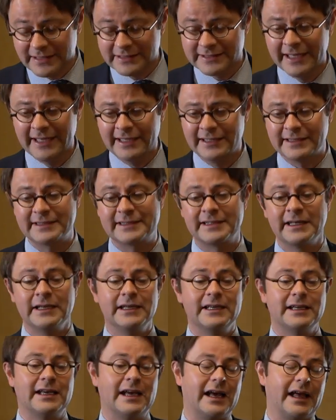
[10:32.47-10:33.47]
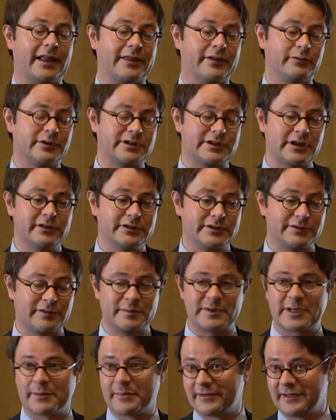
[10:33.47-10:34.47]
takes uh, the results
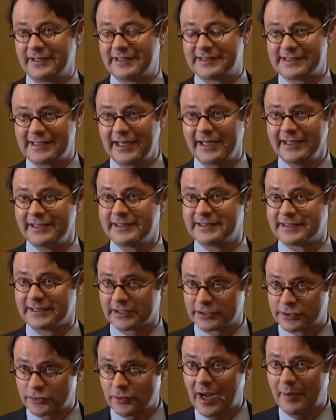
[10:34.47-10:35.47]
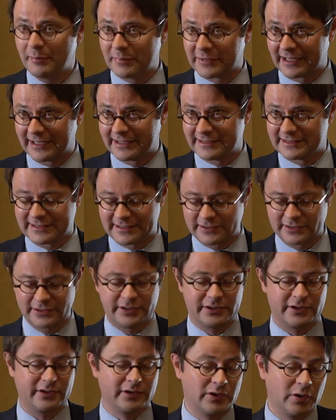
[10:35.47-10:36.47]
from some of these studies and extrapolates it
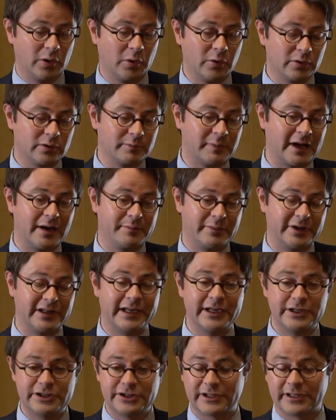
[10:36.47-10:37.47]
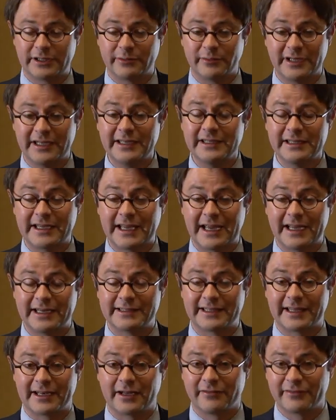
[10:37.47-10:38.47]
to the whole population, it would
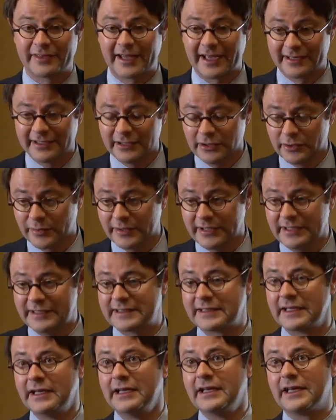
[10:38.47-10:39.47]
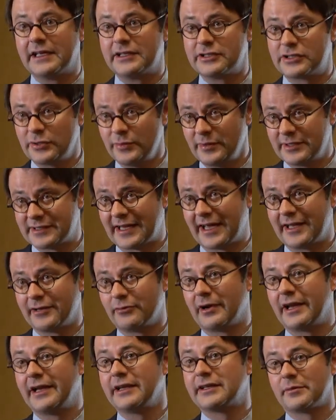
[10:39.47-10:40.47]
indicate that of that increase in suicide
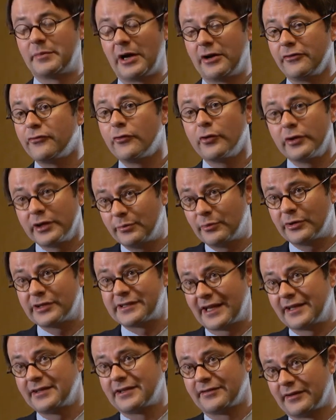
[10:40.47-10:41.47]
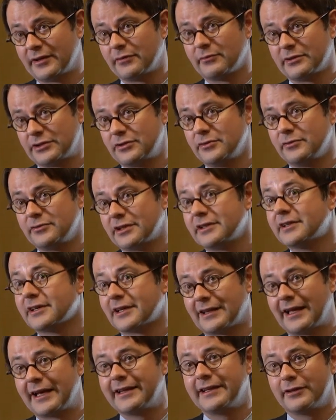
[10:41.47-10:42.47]
rate, about 40% of it was due to
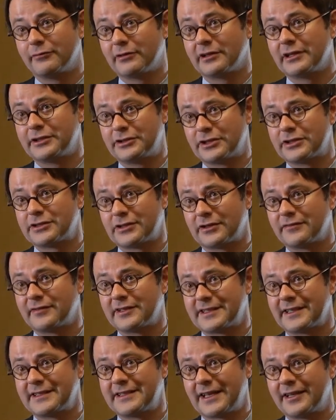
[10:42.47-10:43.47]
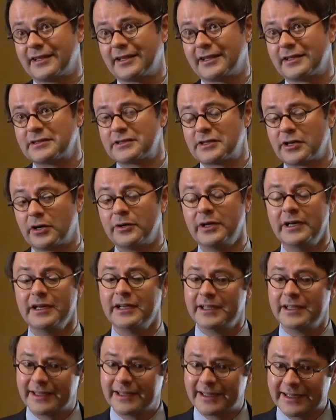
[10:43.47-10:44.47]
declining religious service attendance. So
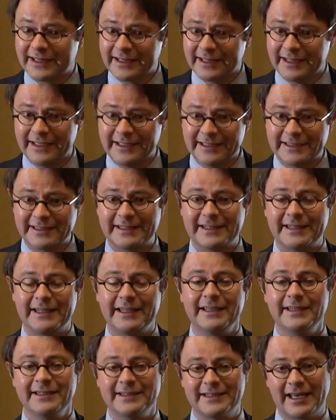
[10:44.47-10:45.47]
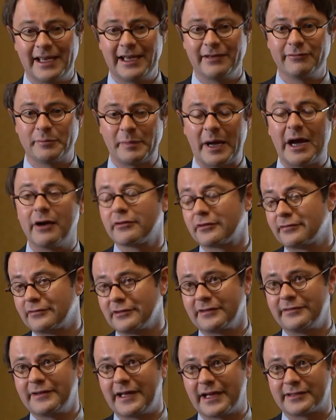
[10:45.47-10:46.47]
these things have a
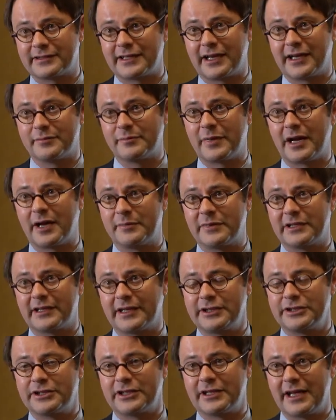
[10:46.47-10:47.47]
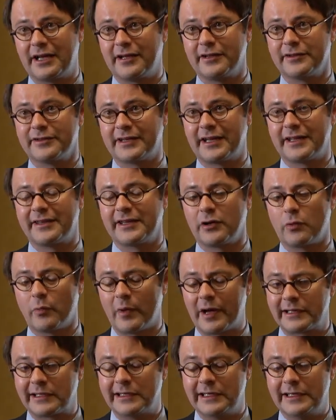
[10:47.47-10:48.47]
powerful effect on population health, and I think
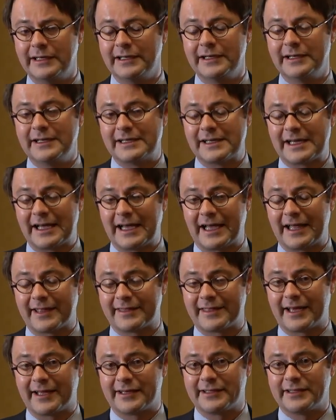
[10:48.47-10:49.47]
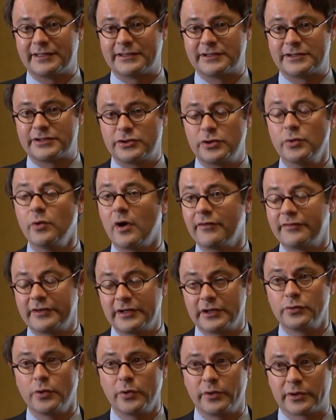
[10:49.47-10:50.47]
one uh, that is too often
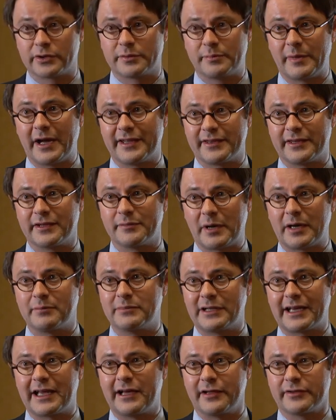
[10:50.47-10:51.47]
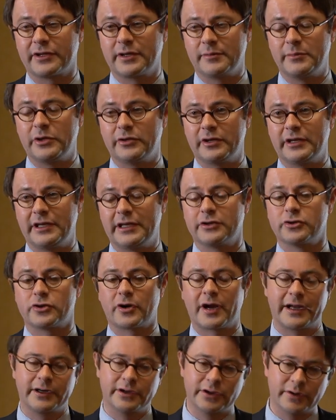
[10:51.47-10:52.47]
ignored by the public health community in
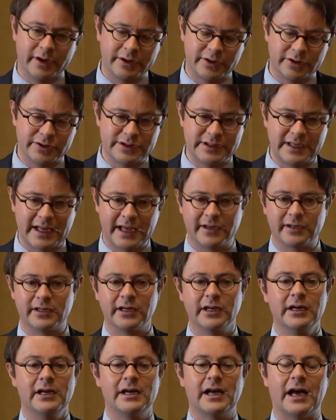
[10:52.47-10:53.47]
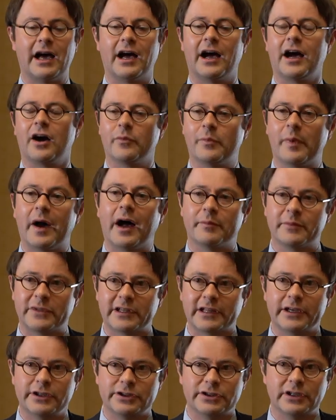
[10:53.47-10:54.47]
trying to understand uh, how
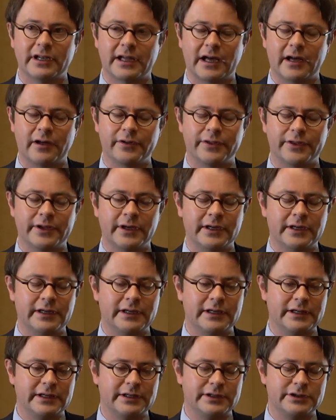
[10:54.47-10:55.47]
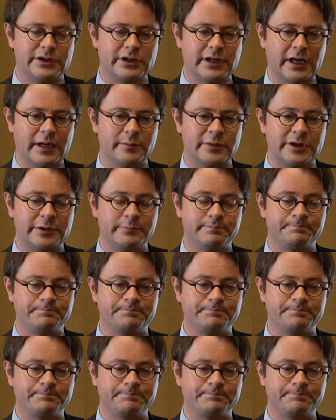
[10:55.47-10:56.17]
population health is shaped.